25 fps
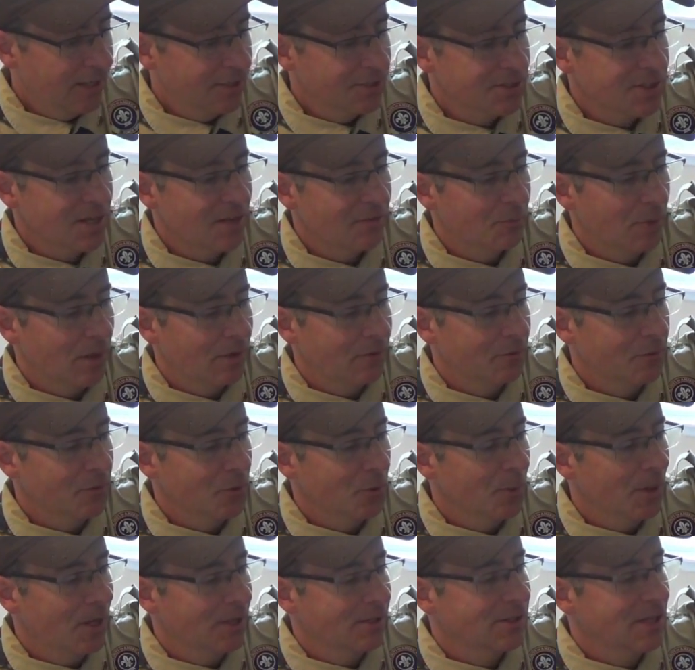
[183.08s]
I just have my
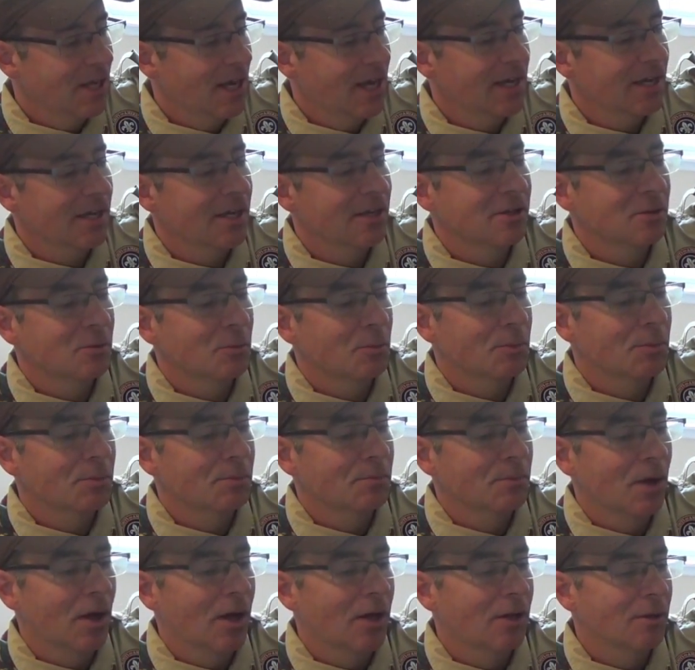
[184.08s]
Philmont tag
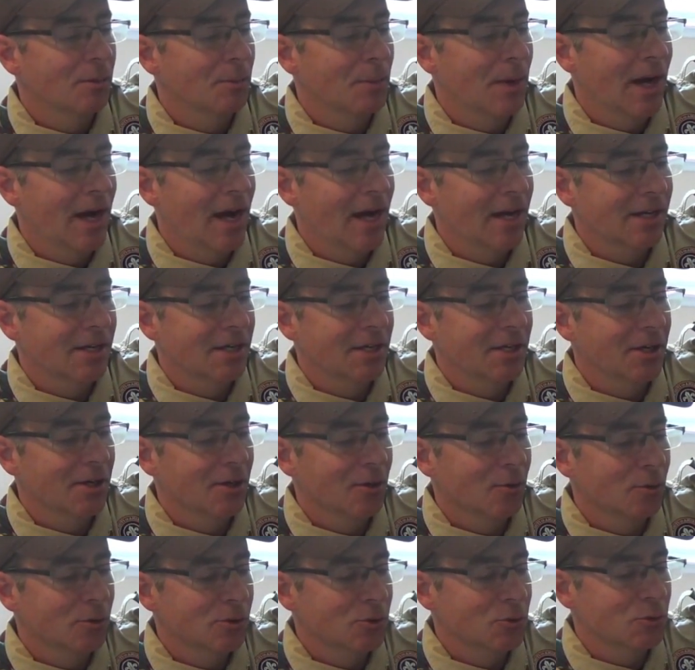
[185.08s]
on the pack
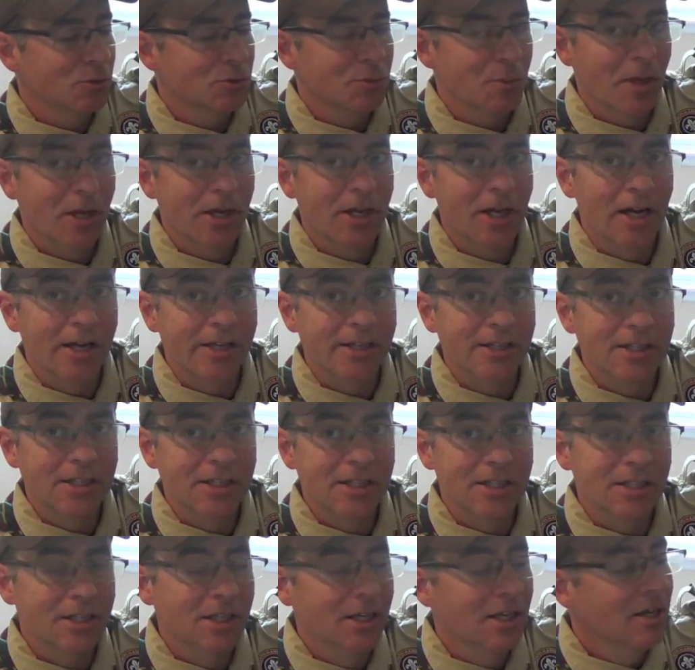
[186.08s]
here, which was my
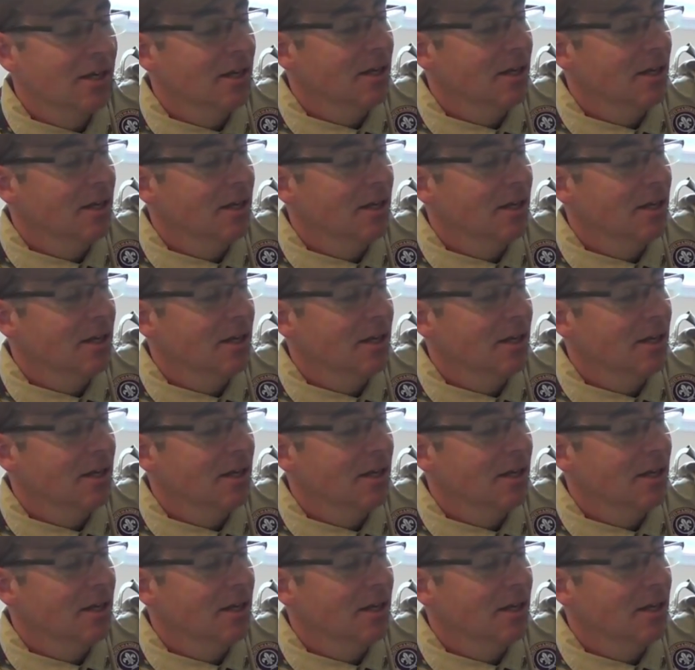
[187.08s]
ID,